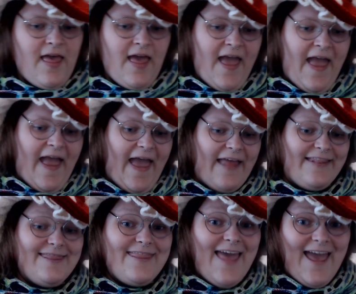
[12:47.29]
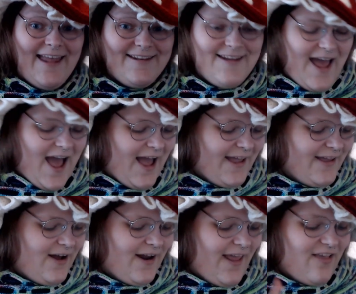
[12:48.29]
And then I got
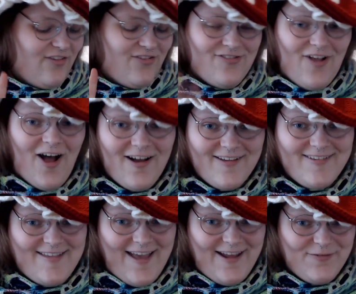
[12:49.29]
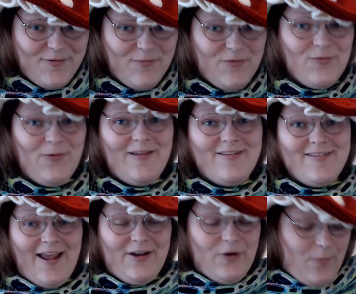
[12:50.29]
a sock set from Sweet Skein o'
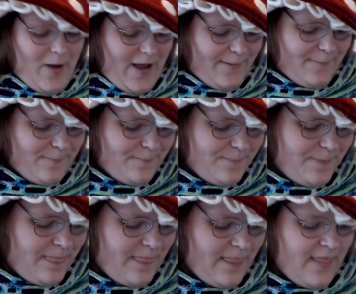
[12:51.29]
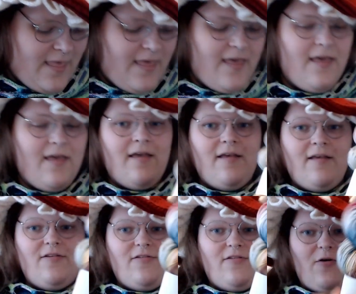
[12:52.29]
Mine.
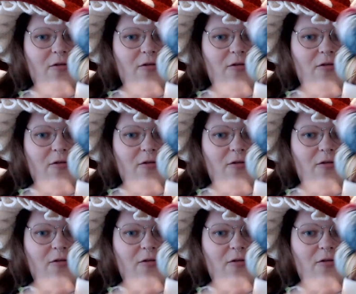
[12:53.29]
So this